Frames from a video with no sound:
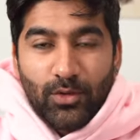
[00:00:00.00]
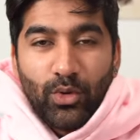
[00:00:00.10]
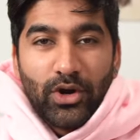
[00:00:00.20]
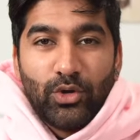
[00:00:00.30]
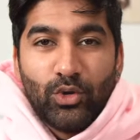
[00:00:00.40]

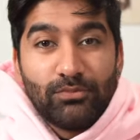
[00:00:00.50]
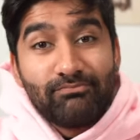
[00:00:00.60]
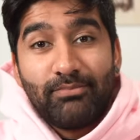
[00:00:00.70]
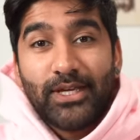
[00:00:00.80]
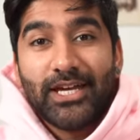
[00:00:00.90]
where it all
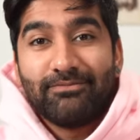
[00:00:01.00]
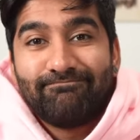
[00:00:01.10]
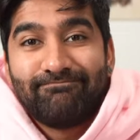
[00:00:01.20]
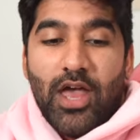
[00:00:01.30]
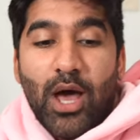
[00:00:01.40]
began.
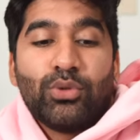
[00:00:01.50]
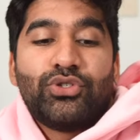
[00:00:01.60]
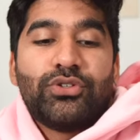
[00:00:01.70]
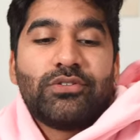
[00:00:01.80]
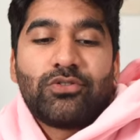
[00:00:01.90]
How would
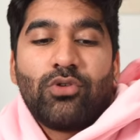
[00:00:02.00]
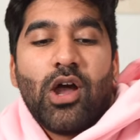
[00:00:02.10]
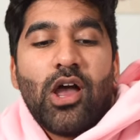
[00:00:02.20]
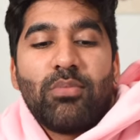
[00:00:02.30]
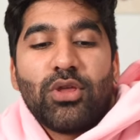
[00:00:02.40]
you
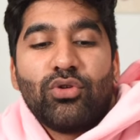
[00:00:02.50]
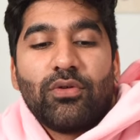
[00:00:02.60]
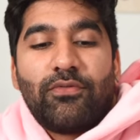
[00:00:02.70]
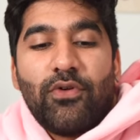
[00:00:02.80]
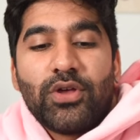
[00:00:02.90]
describe your
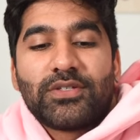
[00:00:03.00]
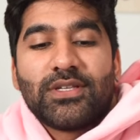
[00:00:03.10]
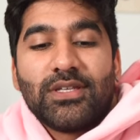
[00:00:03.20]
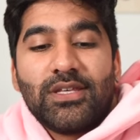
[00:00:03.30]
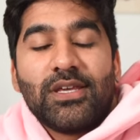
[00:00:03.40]

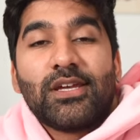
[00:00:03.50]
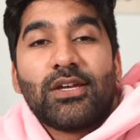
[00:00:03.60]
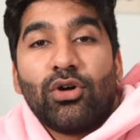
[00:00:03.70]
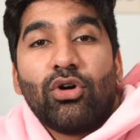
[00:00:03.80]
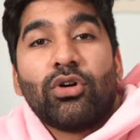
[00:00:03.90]
first
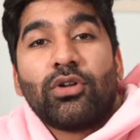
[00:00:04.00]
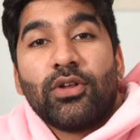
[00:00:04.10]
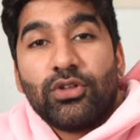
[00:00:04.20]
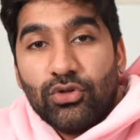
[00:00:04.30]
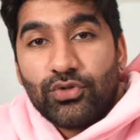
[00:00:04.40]
year on
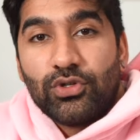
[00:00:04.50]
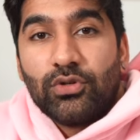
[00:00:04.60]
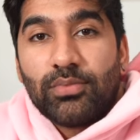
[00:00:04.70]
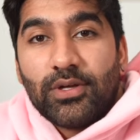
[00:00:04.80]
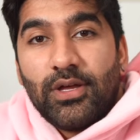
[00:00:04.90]

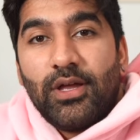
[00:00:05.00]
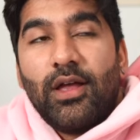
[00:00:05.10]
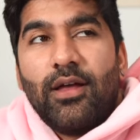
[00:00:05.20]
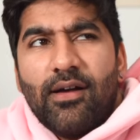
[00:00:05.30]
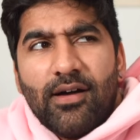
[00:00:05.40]
YouTube?
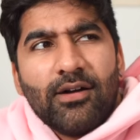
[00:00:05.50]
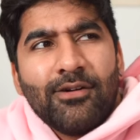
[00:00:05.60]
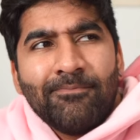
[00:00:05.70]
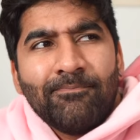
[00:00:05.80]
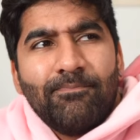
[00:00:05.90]

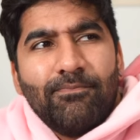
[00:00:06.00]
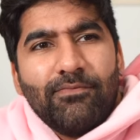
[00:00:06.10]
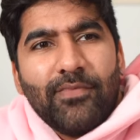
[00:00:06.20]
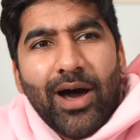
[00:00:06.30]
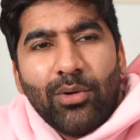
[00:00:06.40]

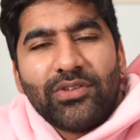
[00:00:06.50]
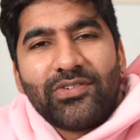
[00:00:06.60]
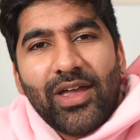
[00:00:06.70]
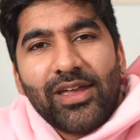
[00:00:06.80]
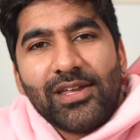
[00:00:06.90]
I would
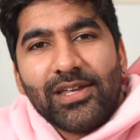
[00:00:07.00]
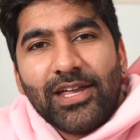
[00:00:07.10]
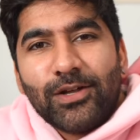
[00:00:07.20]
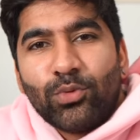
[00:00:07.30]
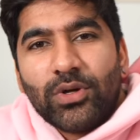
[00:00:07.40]
say
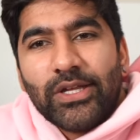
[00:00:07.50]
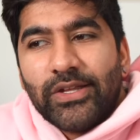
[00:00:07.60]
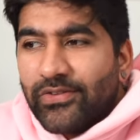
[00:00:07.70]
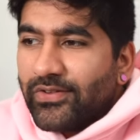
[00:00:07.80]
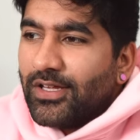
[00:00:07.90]
it
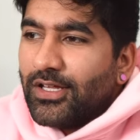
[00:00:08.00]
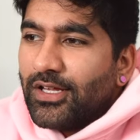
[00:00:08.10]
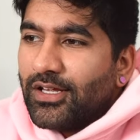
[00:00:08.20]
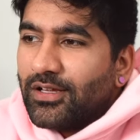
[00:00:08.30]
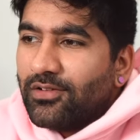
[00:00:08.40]
was
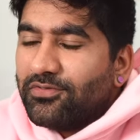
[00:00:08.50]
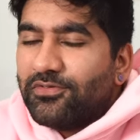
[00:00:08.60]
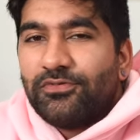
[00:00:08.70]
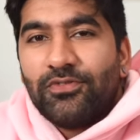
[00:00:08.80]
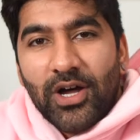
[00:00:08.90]

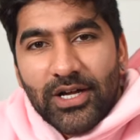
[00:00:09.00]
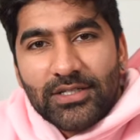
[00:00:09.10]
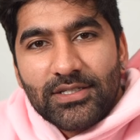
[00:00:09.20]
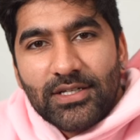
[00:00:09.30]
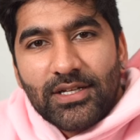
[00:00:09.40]

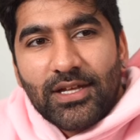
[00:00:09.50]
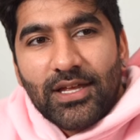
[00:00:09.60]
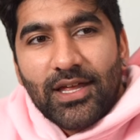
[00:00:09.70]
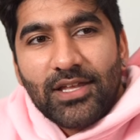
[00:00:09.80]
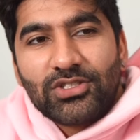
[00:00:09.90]
fun,
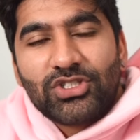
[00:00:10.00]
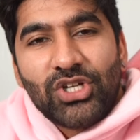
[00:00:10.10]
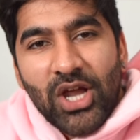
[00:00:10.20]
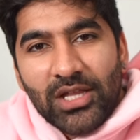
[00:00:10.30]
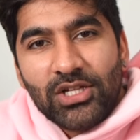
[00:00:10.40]

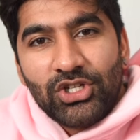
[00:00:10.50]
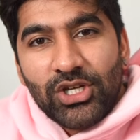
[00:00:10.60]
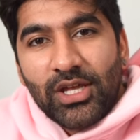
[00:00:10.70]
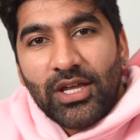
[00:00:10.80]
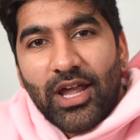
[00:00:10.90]

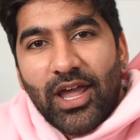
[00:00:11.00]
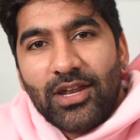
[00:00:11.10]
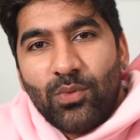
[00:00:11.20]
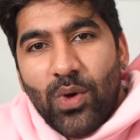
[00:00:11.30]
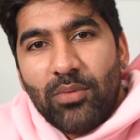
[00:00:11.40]
challenging, and
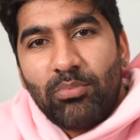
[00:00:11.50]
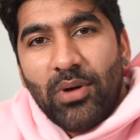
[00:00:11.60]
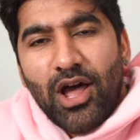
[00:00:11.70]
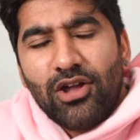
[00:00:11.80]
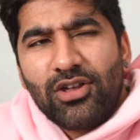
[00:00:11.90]
it went
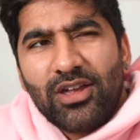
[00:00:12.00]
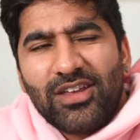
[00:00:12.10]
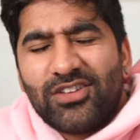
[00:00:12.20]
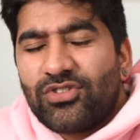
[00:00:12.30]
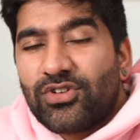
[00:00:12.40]
by
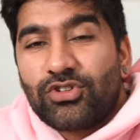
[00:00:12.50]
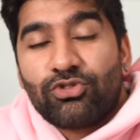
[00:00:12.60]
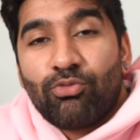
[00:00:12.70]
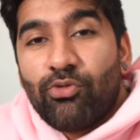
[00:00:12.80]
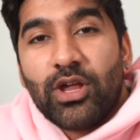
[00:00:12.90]

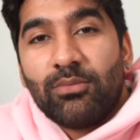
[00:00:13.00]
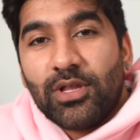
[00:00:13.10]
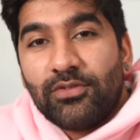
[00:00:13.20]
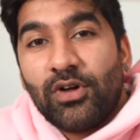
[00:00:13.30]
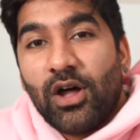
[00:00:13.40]

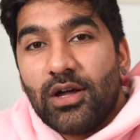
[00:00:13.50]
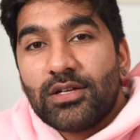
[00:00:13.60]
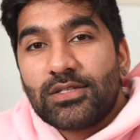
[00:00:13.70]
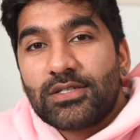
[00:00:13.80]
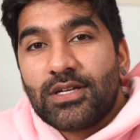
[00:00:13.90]
extremely
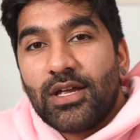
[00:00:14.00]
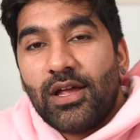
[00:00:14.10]
fast.